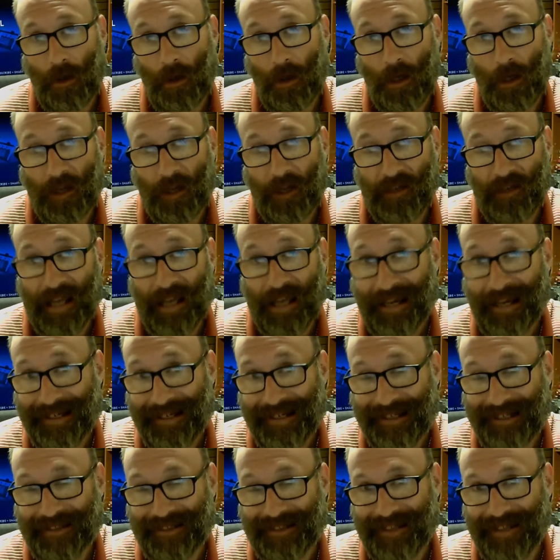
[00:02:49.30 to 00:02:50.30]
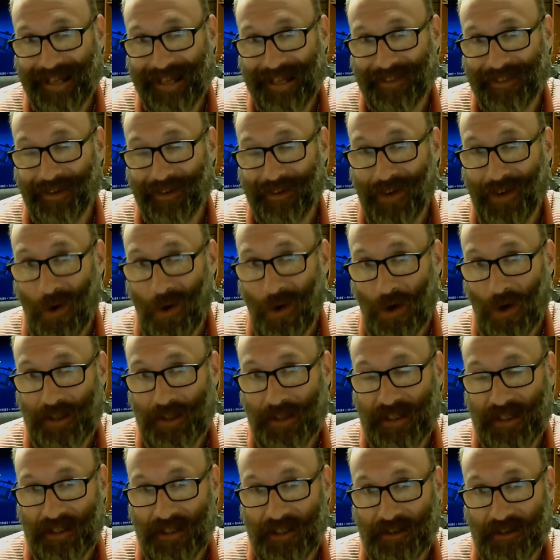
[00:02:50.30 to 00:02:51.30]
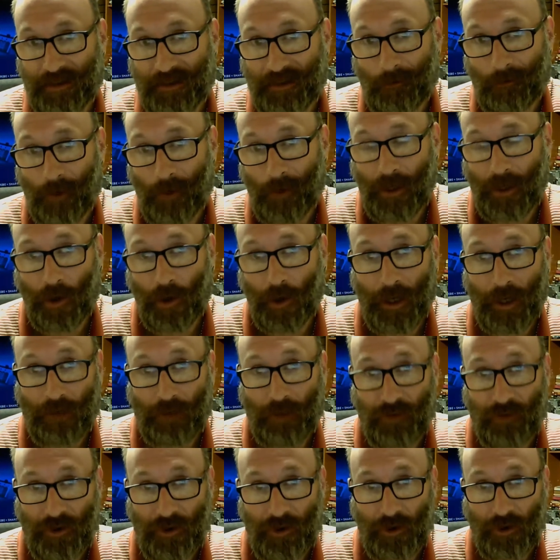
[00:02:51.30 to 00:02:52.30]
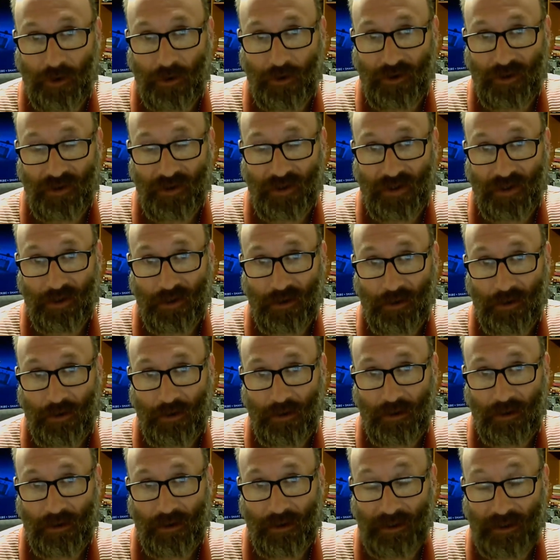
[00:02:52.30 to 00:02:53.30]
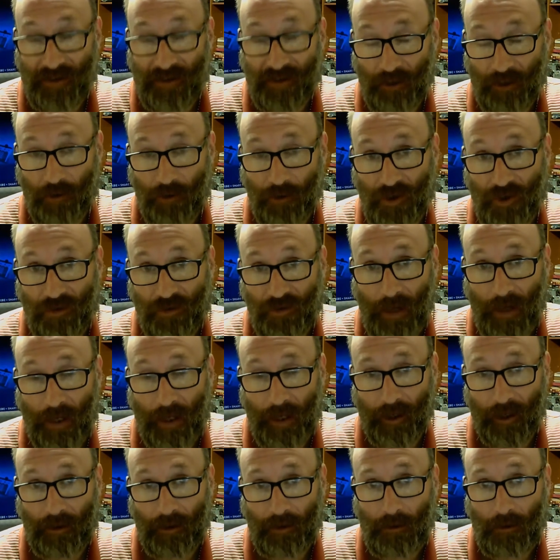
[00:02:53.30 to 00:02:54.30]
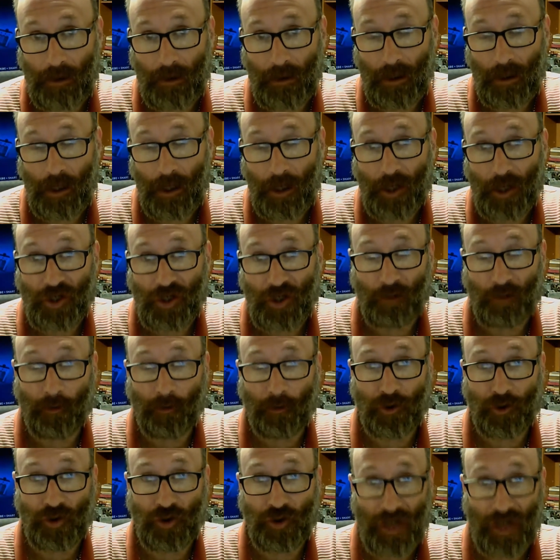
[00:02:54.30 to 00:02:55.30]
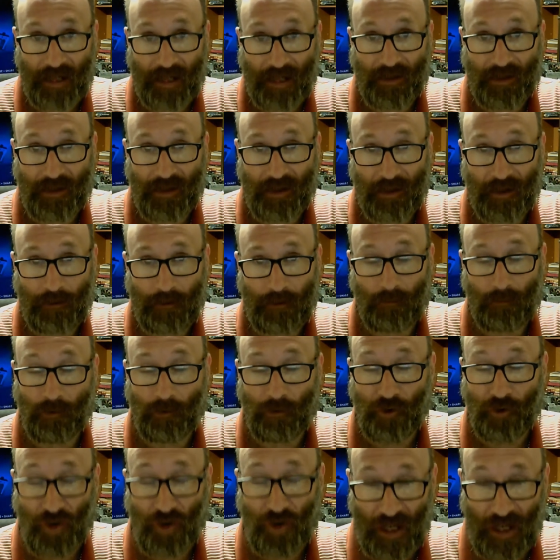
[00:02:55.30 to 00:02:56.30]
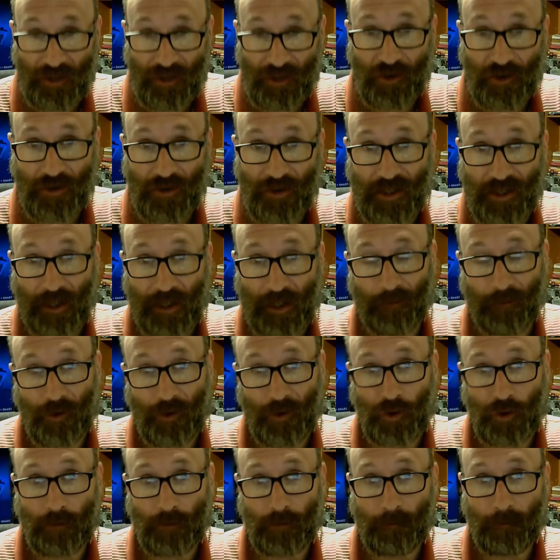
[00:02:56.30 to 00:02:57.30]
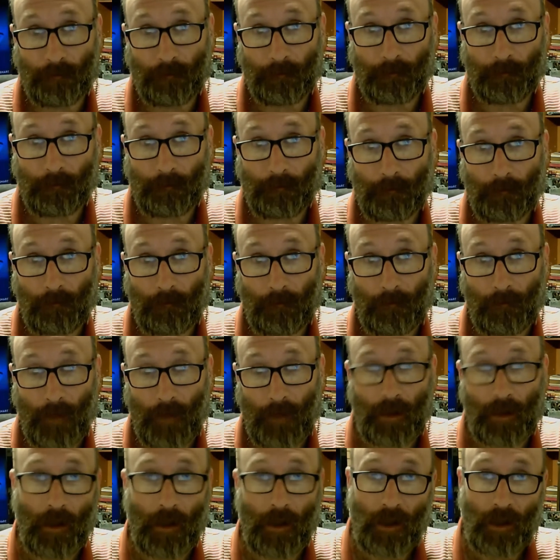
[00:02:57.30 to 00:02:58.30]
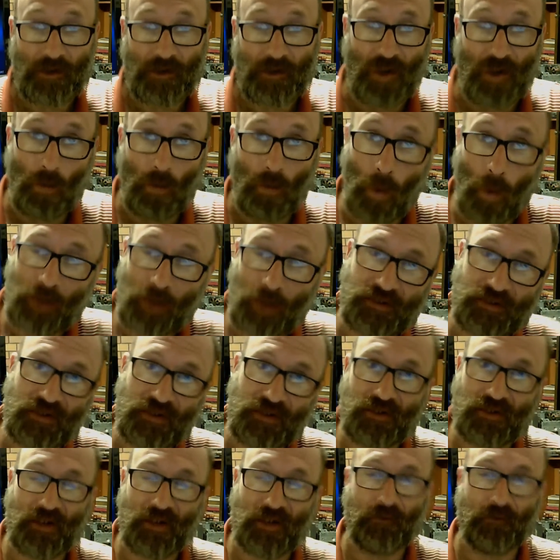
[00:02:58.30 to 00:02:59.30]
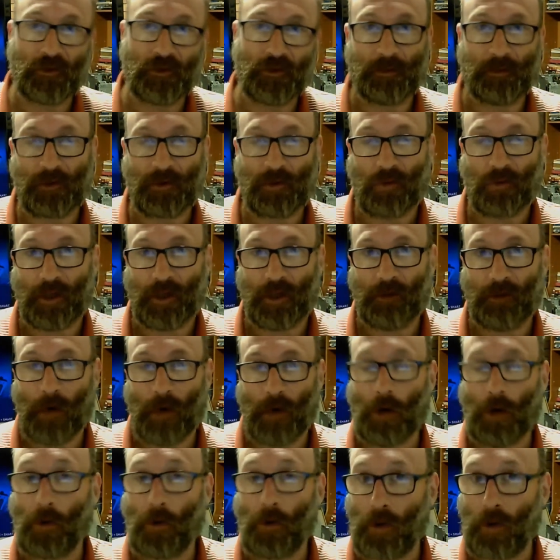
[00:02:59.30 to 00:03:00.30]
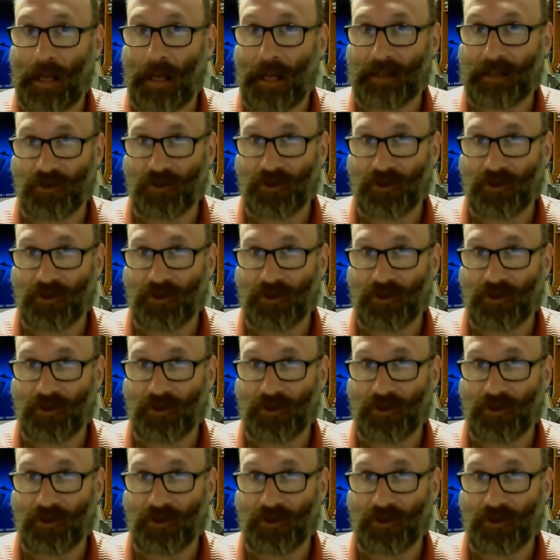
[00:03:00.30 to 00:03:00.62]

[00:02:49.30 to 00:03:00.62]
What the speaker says: In the 80s and the 90s, we got introduced, at least here in Australia, to projection television. So what's the difference between your old glass